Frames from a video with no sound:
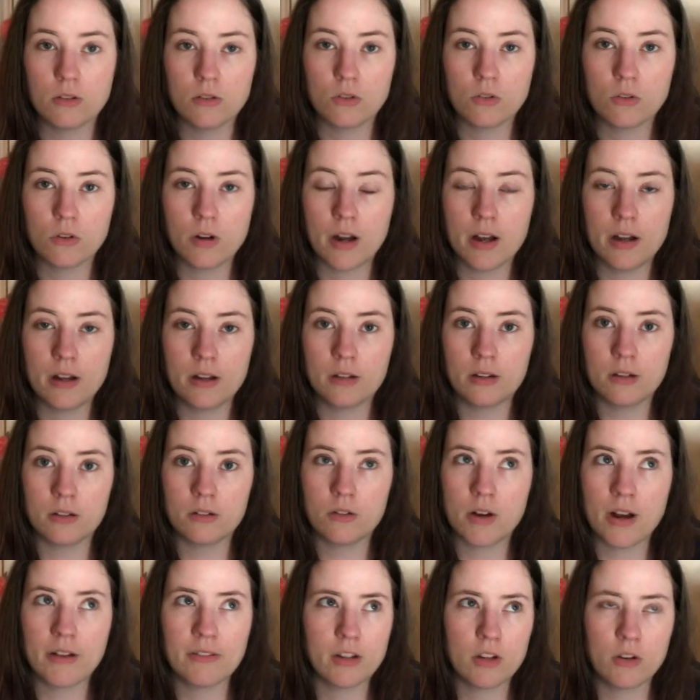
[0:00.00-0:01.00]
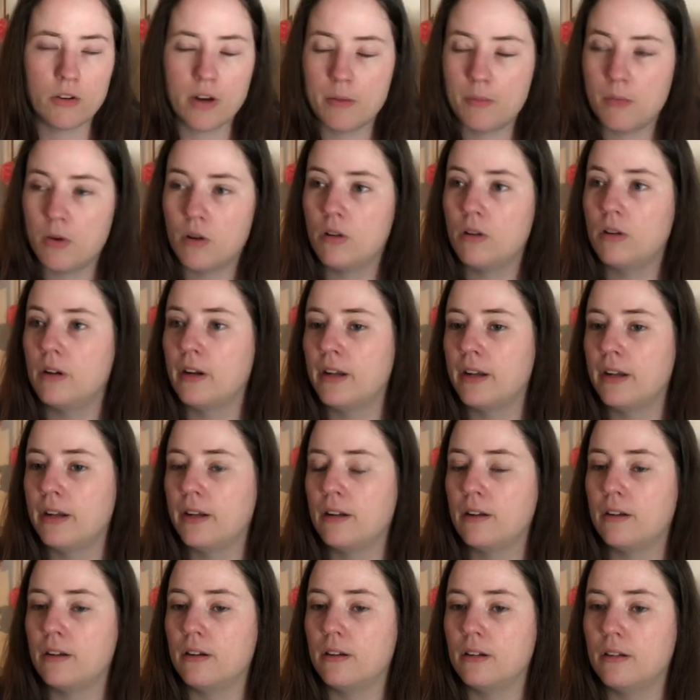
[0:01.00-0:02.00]
Cra uh, Crafty Grandma
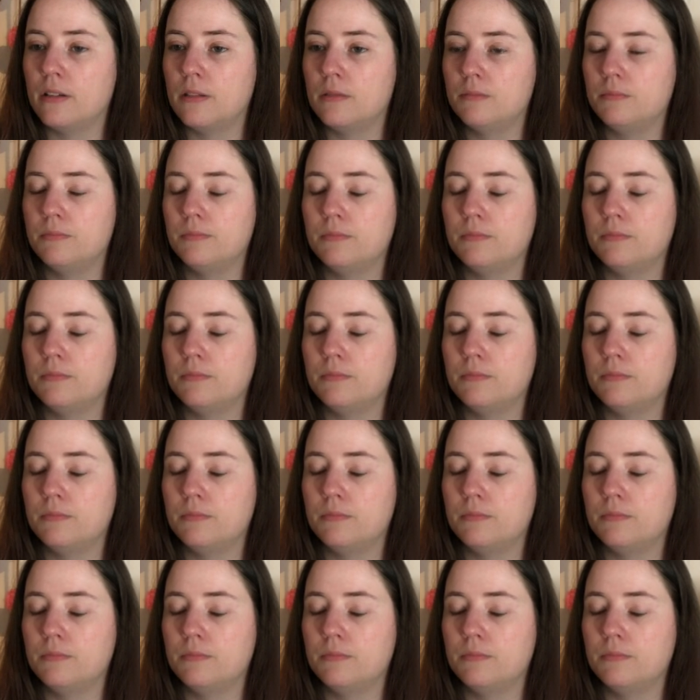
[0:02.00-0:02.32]
and uh,